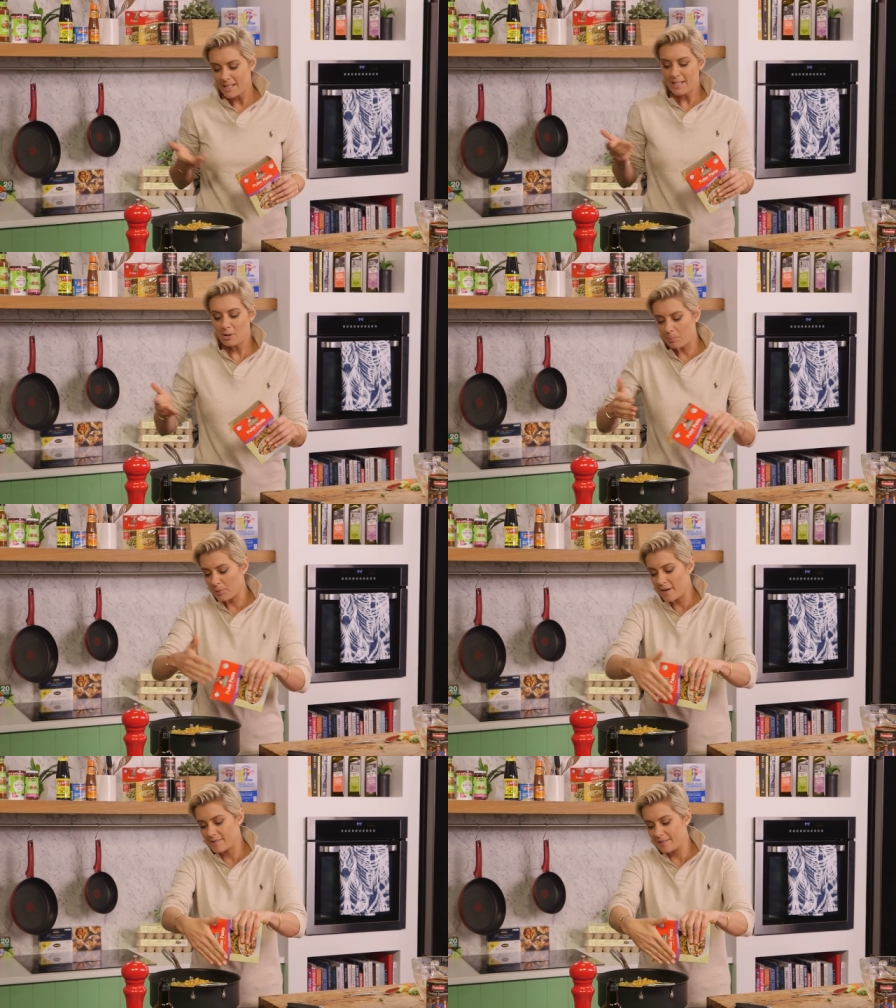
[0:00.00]
a little
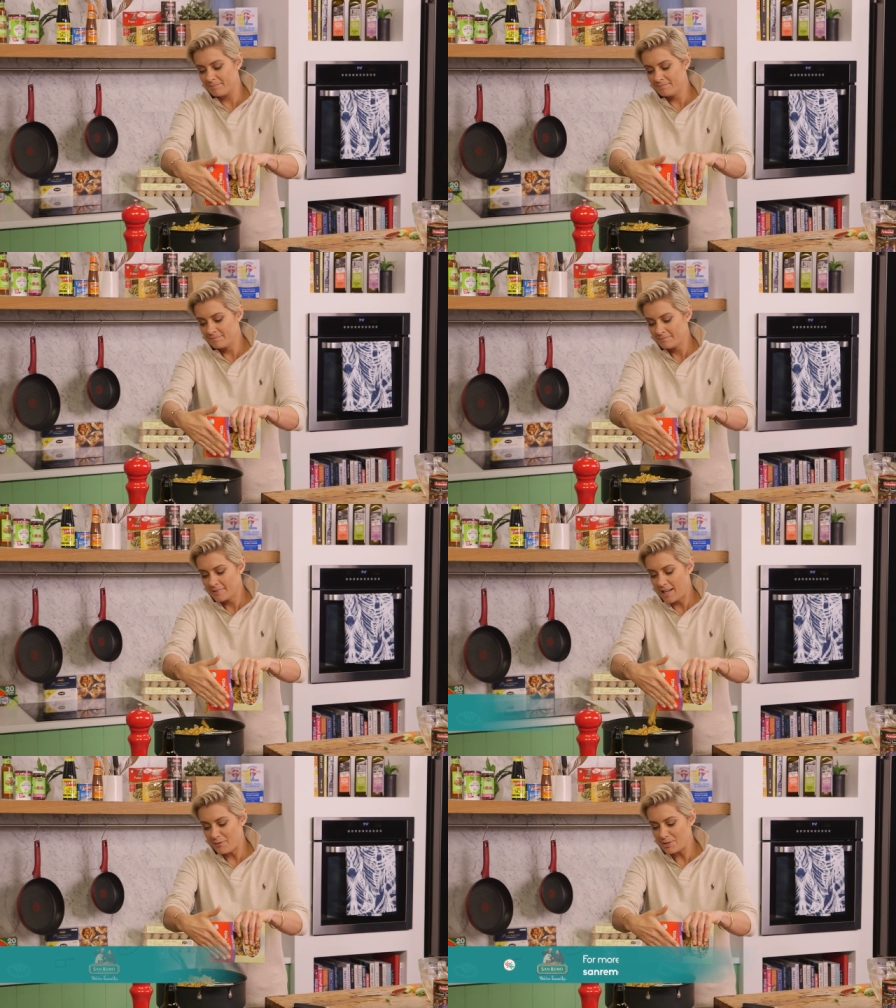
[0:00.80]
present
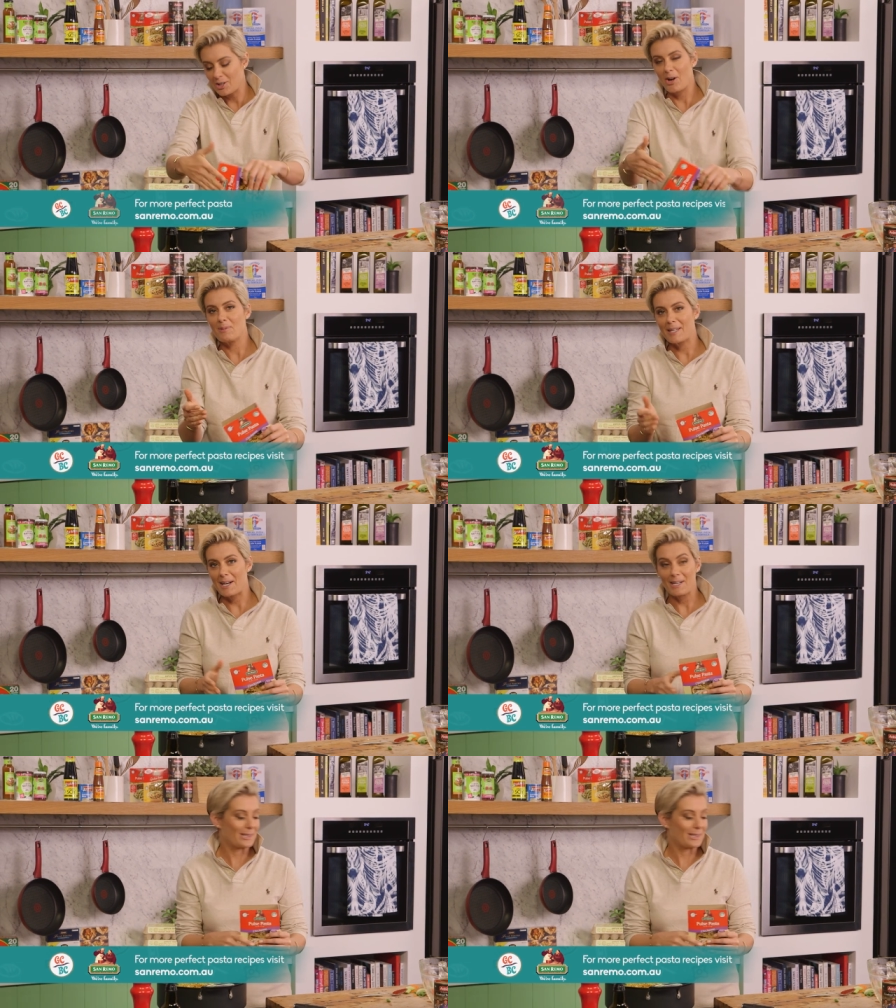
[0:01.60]
every time you get a